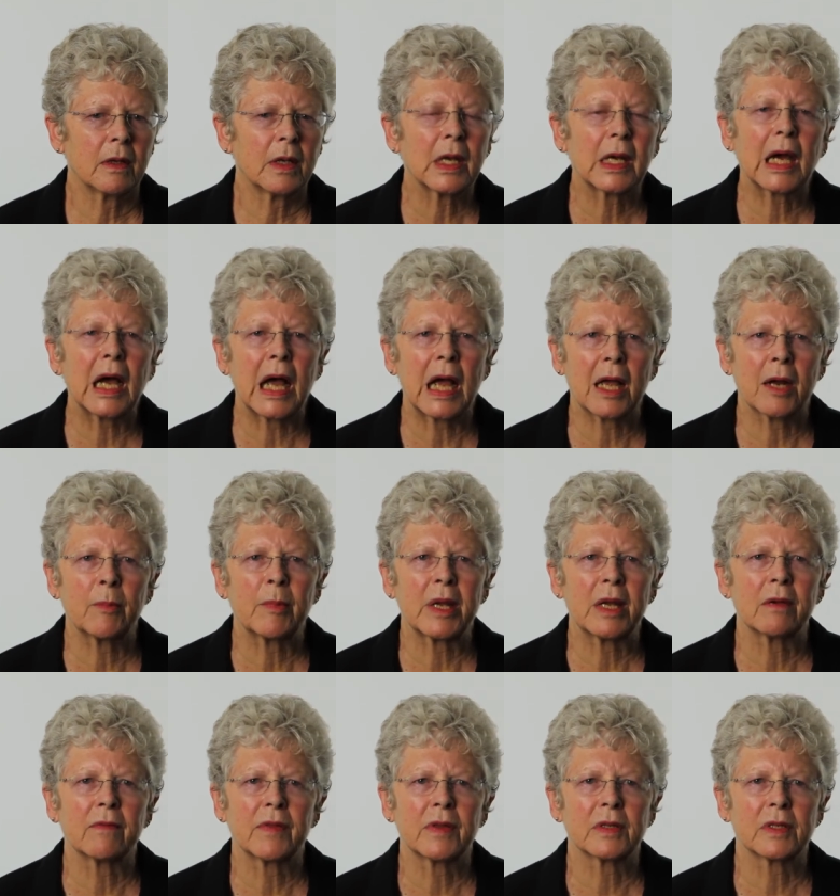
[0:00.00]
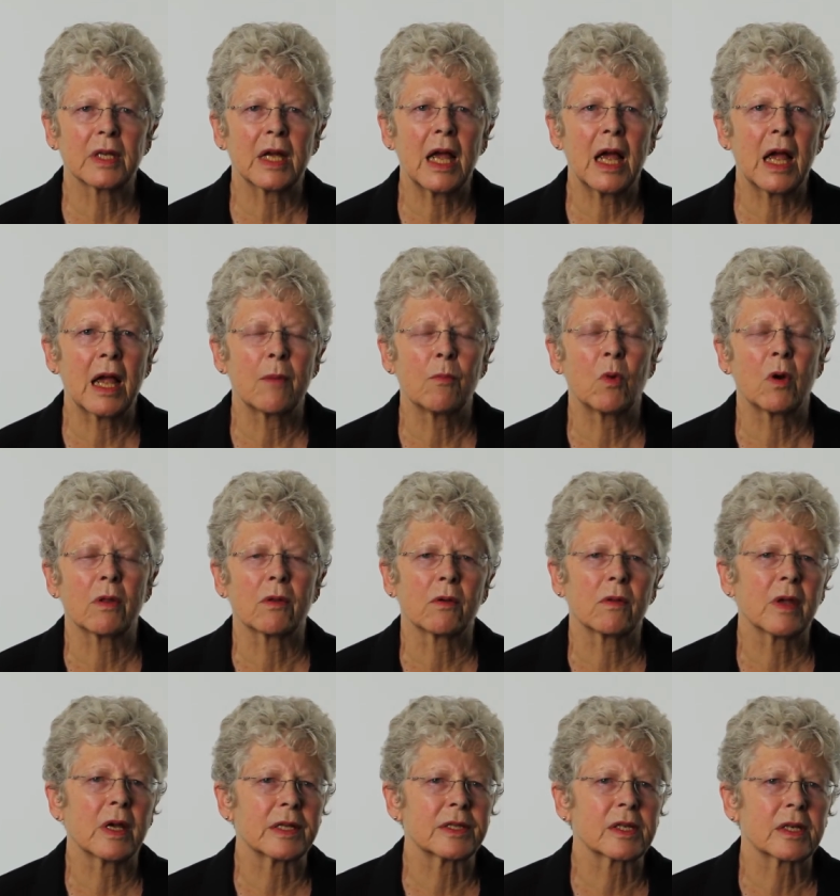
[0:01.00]
economy of the time, whether
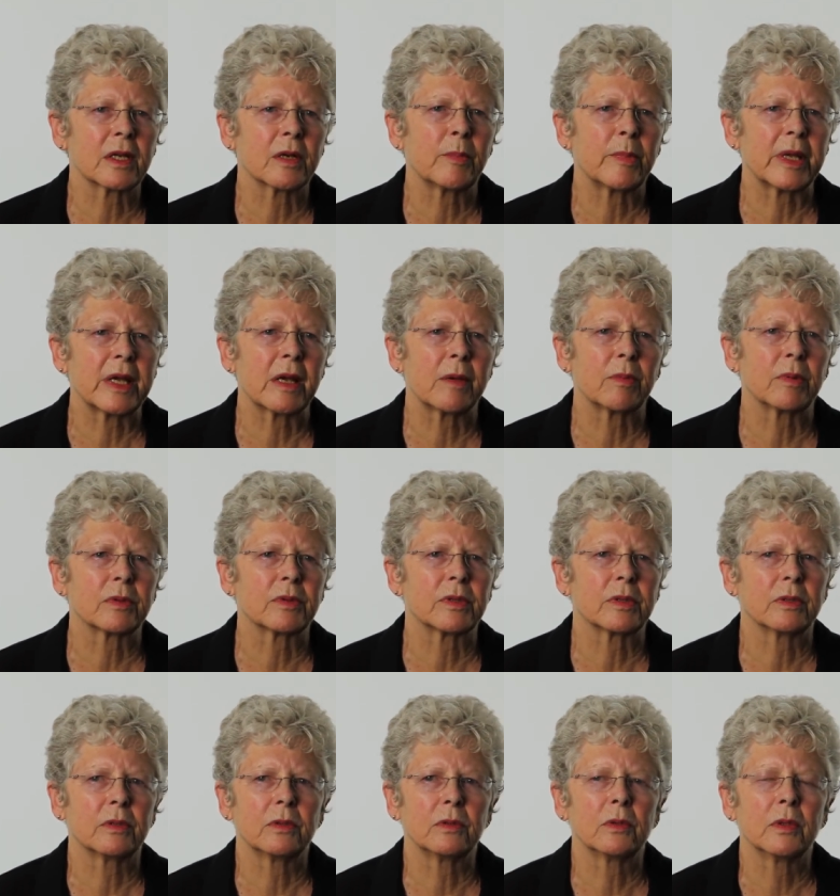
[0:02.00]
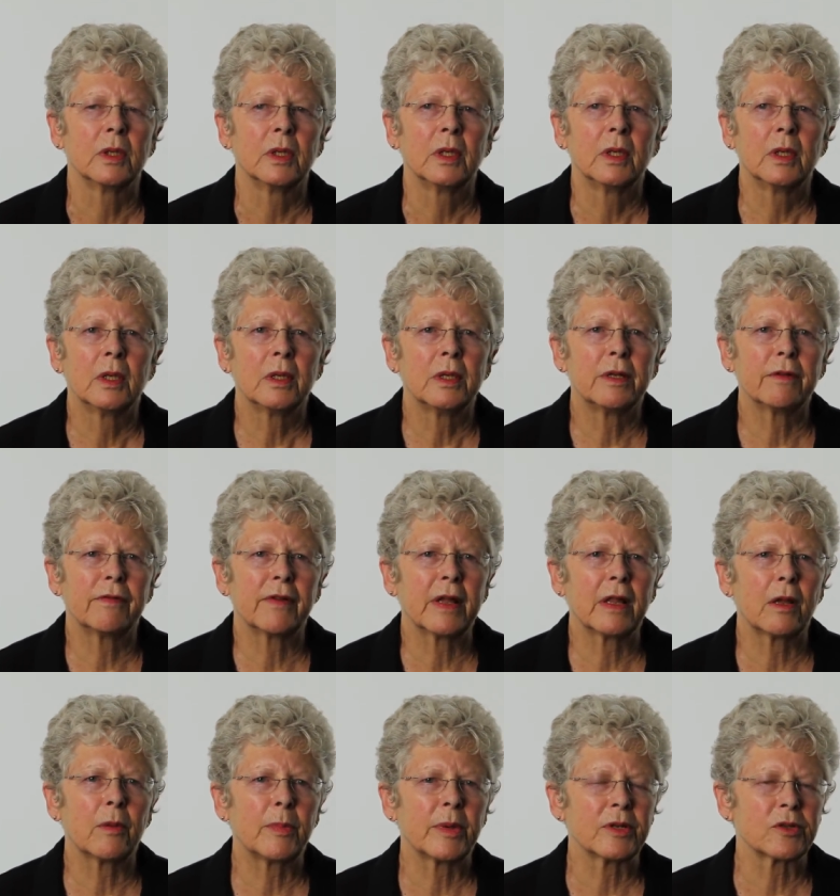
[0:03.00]
that's going to be able to
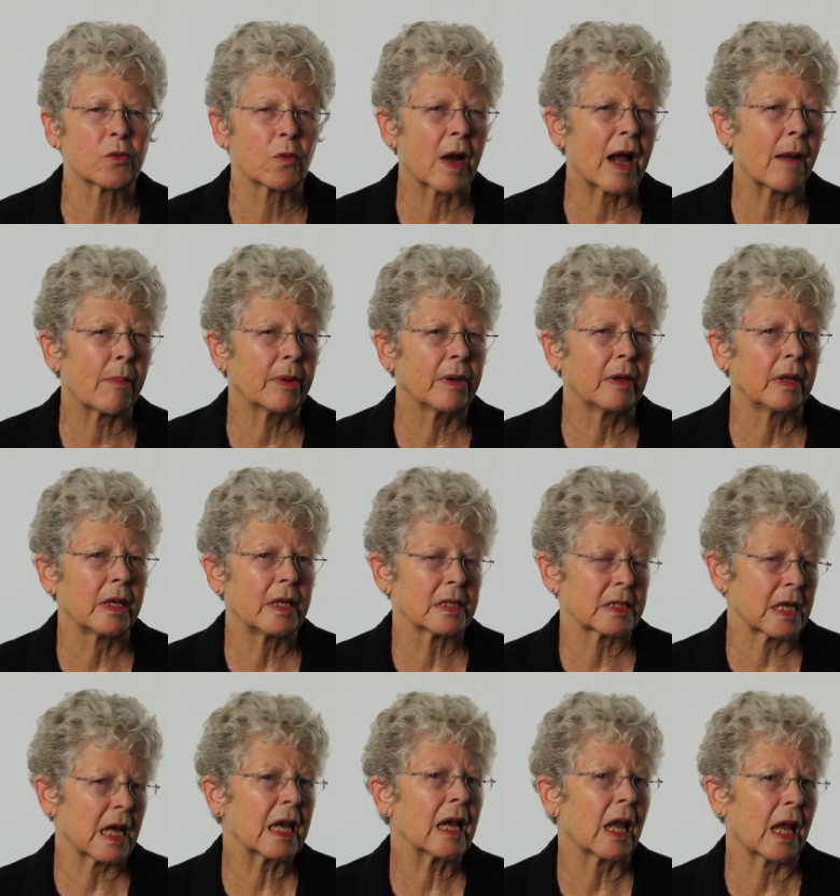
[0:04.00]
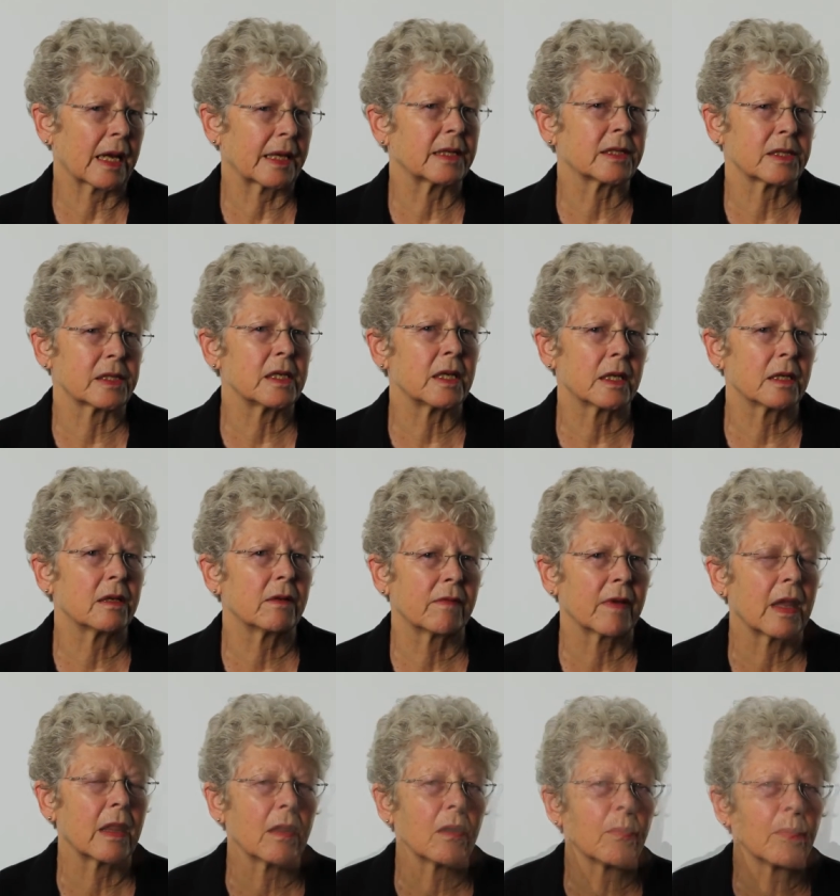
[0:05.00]
develop as rapidly as I'd like to see it
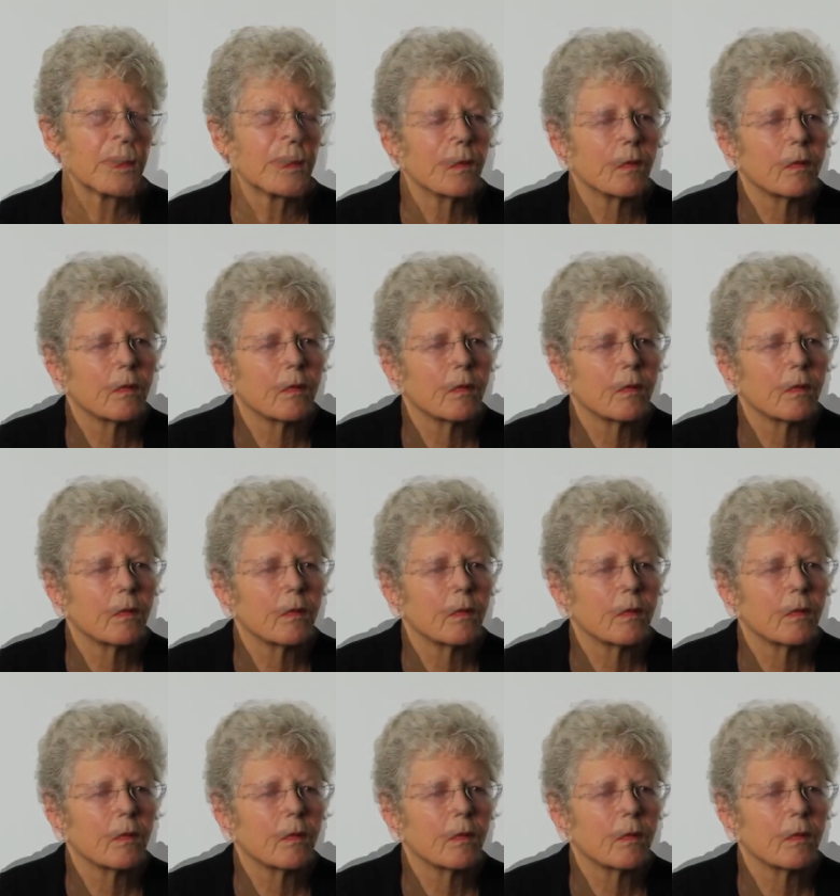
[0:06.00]
develop.